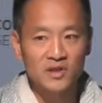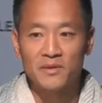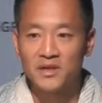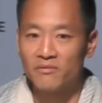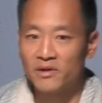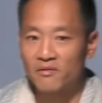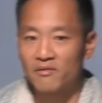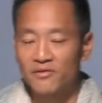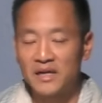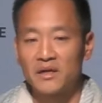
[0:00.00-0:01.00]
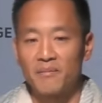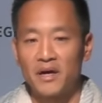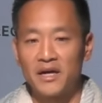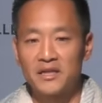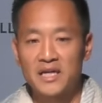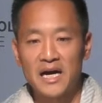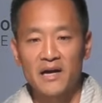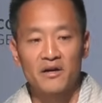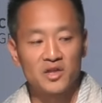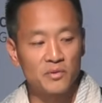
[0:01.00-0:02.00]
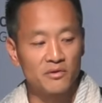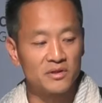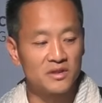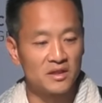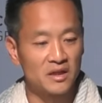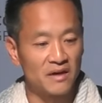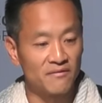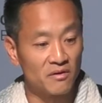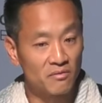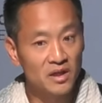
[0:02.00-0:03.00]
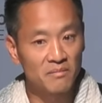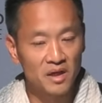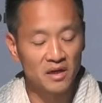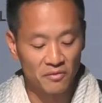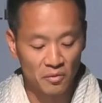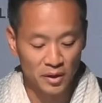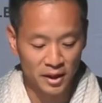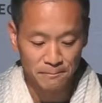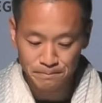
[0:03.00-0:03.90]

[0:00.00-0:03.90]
me to really reflect on my entire experiences in life in a really meaningful way.